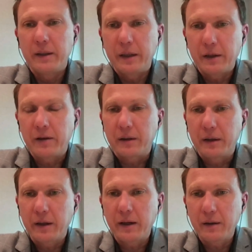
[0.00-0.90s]
Yeah,
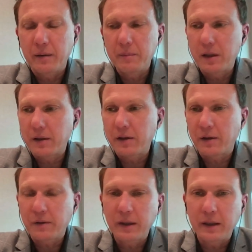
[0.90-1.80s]

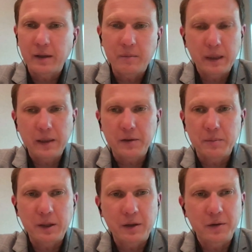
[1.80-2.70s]
I think it impacts
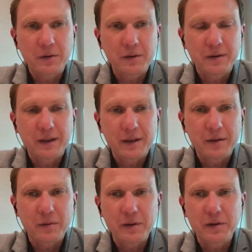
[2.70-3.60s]
because
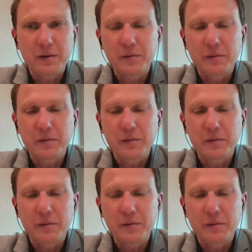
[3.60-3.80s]
there is